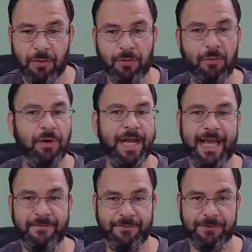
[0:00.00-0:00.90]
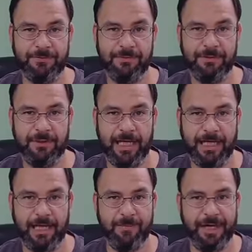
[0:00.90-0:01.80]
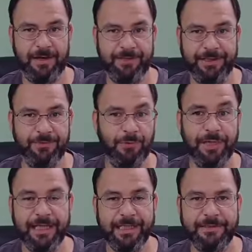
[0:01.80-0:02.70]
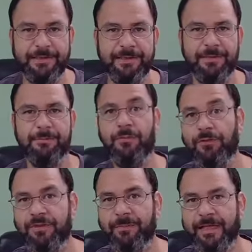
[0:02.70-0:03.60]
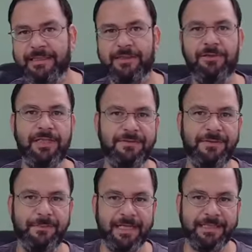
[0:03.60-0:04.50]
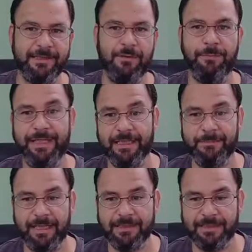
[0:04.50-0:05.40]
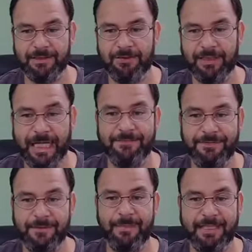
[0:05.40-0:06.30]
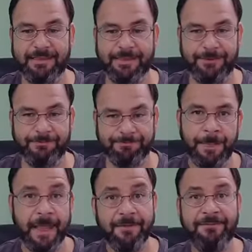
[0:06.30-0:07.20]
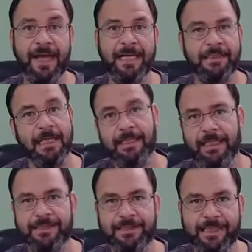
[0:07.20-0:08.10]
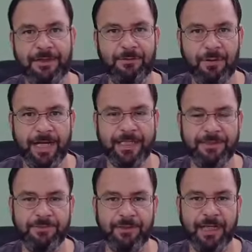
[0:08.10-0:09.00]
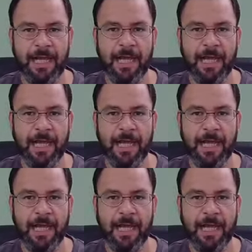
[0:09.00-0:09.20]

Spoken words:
or what have you, okay, about, you know, what it is to move to Mexico, live in Mexico, be in Mexico, life in Mexico. In fact, let's just get right into it.